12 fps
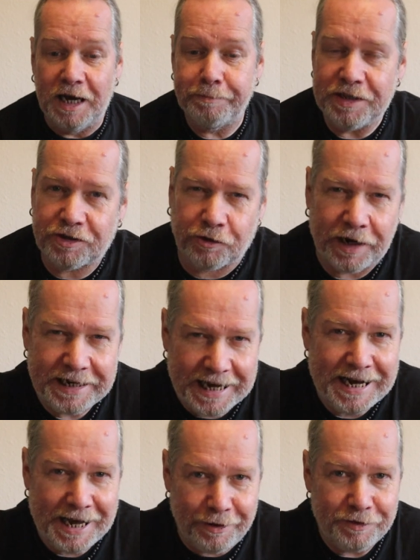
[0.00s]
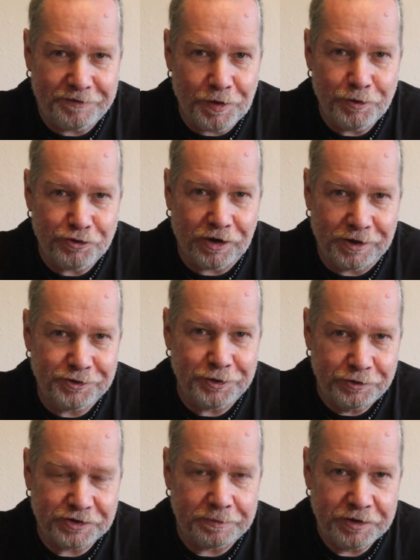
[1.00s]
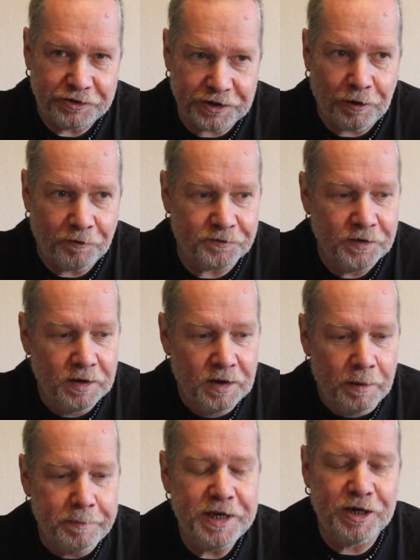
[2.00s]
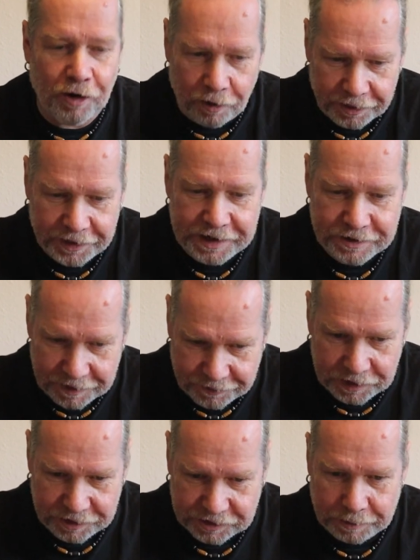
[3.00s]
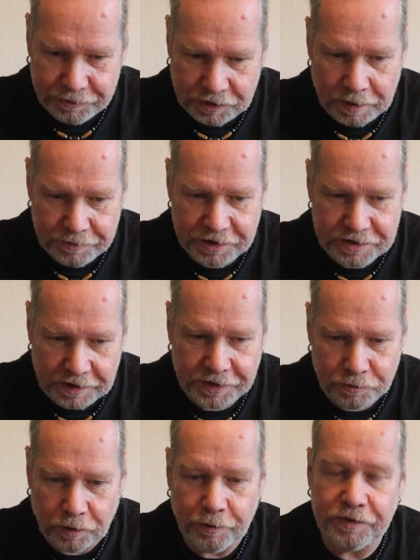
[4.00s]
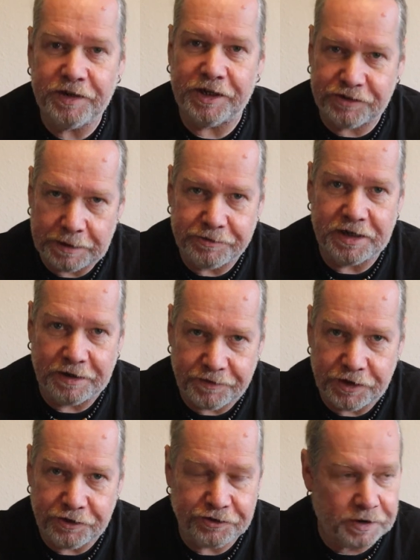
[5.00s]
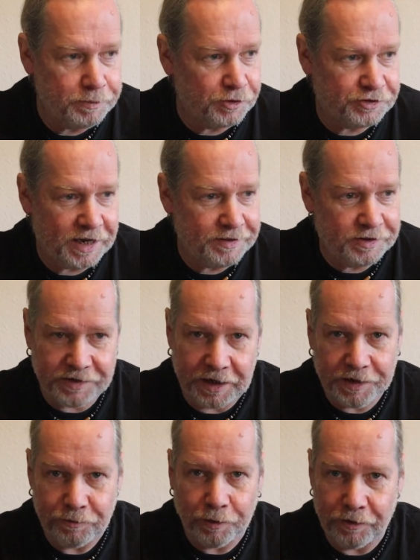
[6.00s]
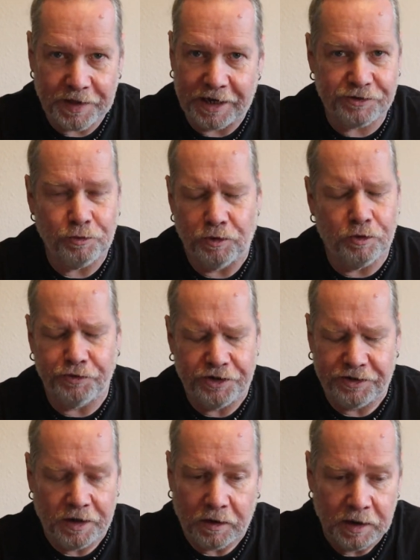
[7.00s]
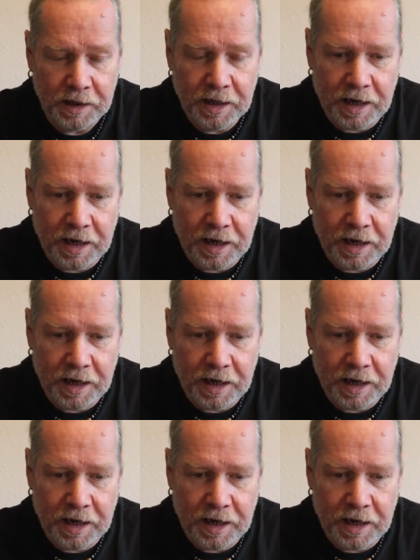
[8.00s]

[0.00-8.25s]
But it's great getting out in the field and trying to do some yourself. But you've got to think differently sometimes. There's nothing wrong with the accepted evidence. I'm not saying there's anything wrong with that at all. Of course it's not.